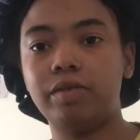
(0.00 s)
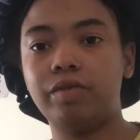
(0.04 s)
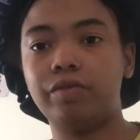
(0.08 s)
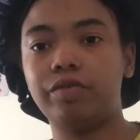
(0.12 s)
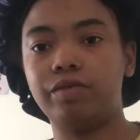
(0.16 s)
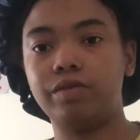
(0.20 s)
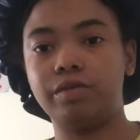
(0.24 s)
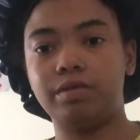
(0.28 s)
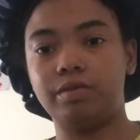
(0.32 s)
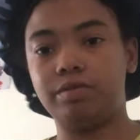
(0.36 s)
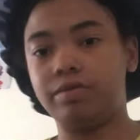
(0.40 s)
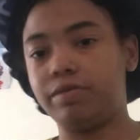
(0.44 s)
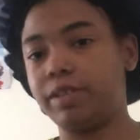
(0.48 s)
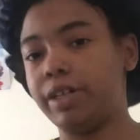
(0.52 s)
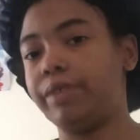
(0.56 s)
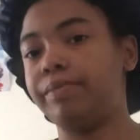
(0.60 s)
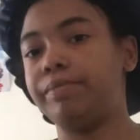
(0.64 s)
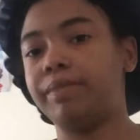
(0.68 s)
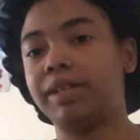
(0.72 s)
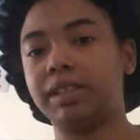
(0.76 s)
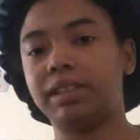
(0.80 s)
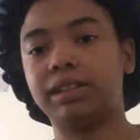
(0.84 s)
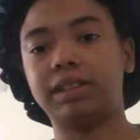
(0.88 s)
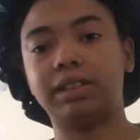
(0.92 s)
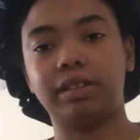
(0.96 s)
to wake
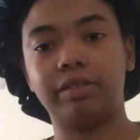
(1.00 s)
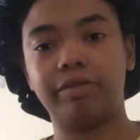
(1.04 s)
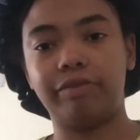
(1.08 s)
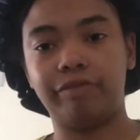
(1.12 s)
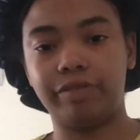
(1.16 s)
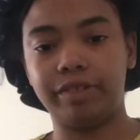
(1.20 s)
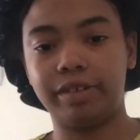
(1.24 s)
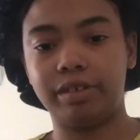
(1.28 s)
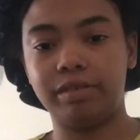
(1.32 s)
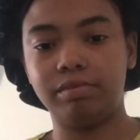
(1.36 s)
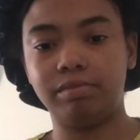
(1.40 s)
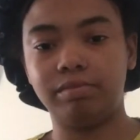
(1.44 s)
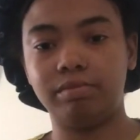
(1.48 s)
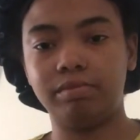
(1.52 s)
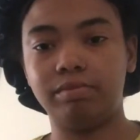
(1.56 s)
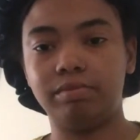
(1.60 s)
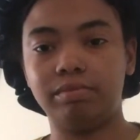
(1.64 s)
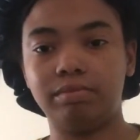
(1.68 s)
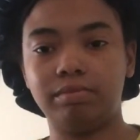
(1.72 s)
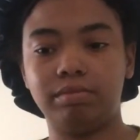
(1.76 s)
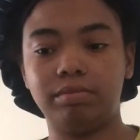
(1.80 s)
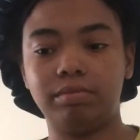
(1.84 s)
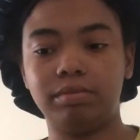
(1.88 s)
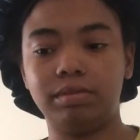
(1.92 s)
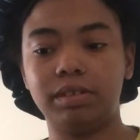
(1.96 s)
myself up,
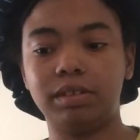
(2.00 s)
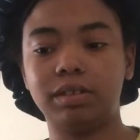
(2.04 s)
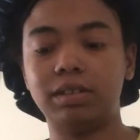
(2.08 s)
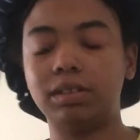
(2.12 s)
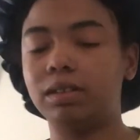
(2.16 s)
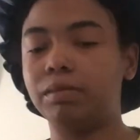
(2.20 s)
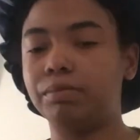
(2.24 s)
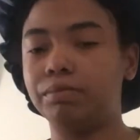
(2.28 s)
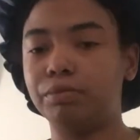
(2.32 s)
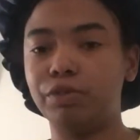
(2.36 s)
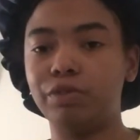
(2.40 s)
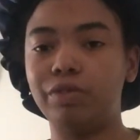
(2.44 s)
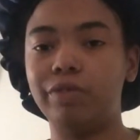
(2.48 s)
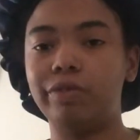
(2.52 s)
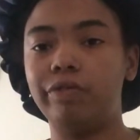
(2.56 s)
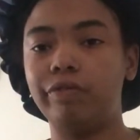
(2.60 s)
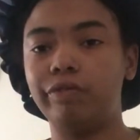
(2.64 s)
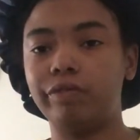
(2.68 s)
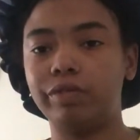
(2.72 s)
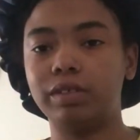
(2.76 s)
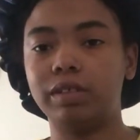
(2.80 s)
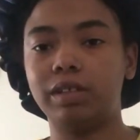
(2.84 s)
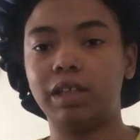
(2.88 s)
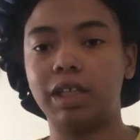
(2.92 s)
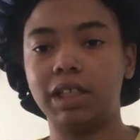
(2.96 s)
to move,
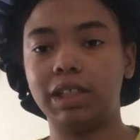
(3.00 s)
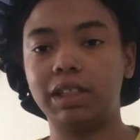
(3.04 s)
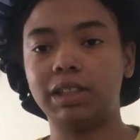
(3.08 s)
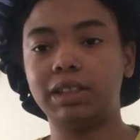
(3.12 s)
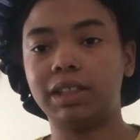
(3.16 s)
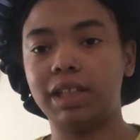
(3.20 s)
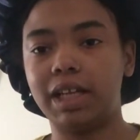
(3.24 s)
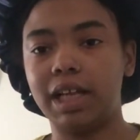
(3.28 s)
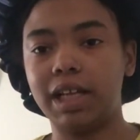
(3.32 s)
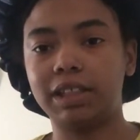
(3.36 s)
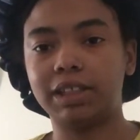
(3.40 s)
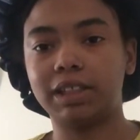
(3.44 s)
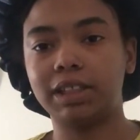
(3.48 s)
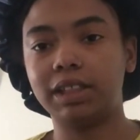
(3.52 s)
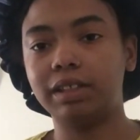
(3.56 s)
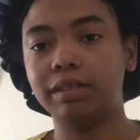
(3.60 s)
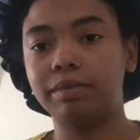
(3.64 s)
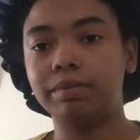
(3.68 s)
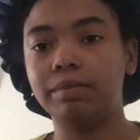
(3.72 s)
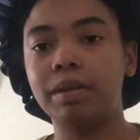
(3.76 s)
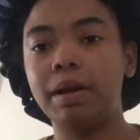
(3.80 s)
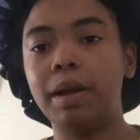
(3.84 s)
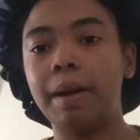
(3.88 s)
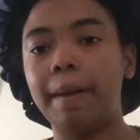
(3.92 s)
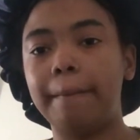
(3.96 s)
to actually
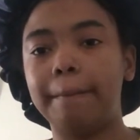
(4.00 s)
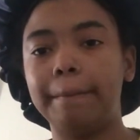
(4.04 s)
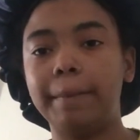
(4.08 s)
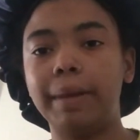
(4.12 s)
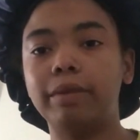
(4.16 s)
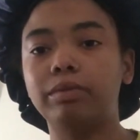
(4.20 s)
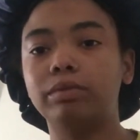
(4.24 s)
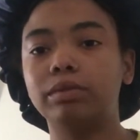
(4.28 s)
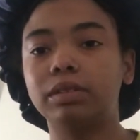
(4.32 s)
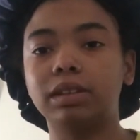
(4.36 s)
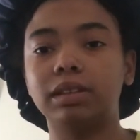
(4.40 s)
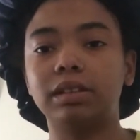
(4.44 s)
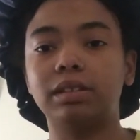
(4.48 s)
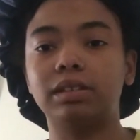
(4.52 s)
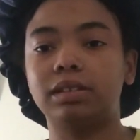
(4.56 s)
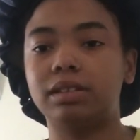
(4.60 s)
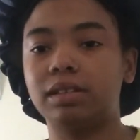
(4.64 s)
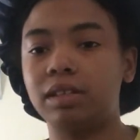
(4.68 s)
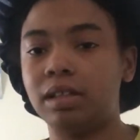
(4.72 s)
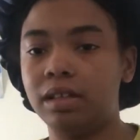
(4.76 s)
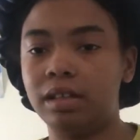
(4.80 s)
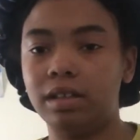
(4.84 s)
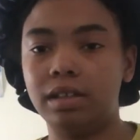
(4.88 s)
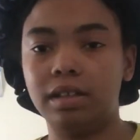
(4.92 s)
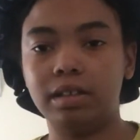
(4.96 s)
be able to
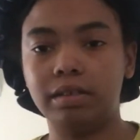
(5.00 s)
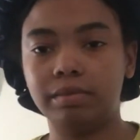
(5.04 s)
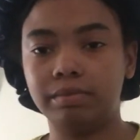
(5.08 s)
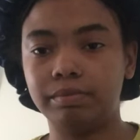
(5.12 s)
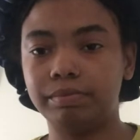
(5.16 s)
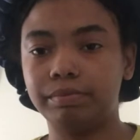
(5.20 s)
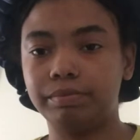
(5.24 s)
stand up.